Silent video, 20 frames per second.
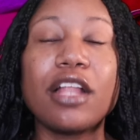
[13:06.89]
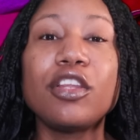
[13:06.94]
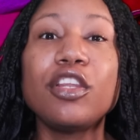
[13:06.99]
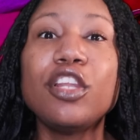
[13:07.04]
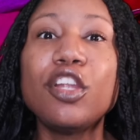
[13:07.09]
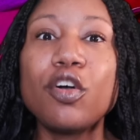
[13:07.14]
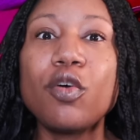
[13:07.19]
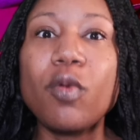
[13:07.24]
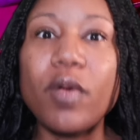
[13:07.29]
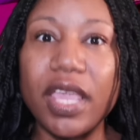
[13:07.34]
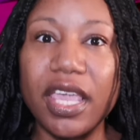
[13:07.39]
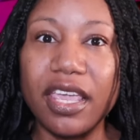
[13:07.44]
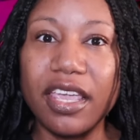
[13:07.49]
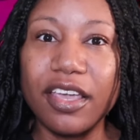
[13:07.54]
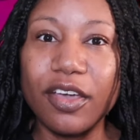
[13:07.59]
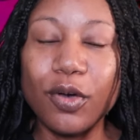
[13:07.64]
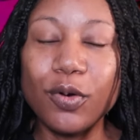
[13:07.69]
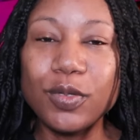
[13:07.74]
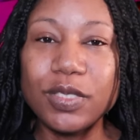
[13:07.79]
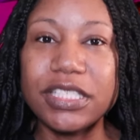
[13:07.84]

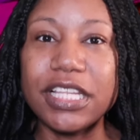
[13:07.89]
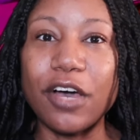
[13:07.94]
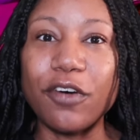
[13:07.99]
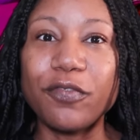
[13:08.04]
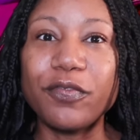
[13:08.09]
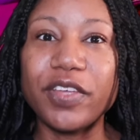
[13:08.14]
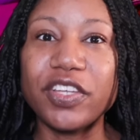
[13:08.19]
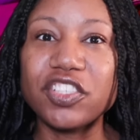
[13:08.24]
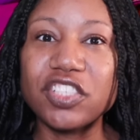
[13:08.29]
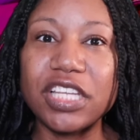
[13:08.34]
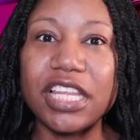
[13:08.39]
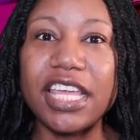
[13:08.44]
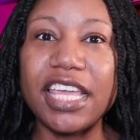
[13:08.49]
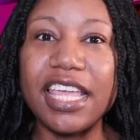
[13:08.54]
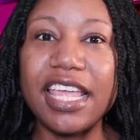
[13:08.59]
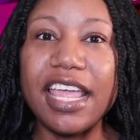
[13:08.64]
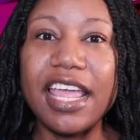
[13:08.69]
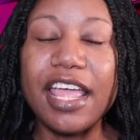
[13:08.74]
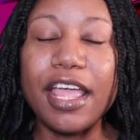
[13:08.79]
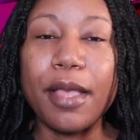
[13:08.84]
Louis who
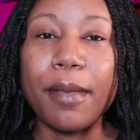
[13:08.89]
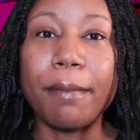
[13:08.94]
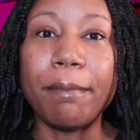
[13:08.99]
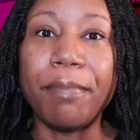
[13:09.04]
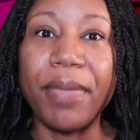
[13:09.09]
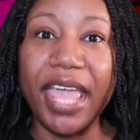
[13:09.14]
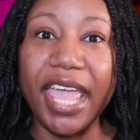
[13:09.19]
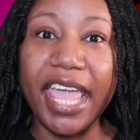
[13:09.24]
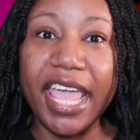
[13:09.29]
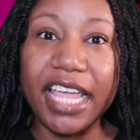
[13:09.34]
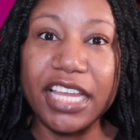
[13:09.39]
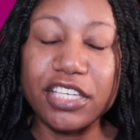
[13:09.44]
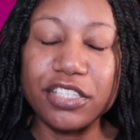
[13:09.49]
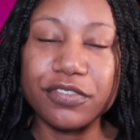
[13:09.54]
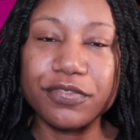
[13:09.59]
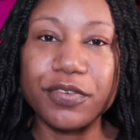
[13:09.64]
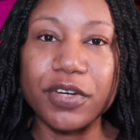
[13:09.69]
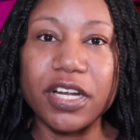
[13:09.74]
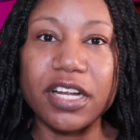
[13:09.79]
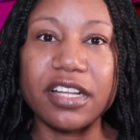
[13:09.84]
selfishly begged
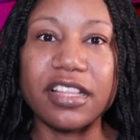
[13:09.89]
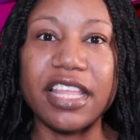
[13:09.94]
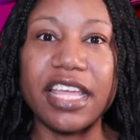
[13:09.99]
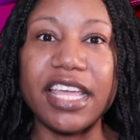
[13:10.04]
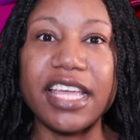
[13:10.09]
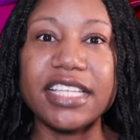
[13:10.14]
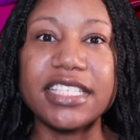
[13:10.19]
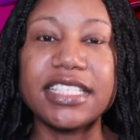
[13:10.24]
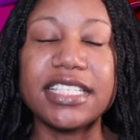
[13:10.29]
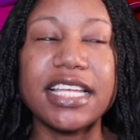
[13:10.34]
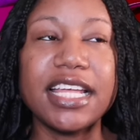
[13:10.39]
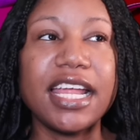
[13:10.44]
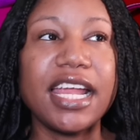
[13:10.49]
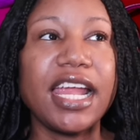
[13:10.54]
for this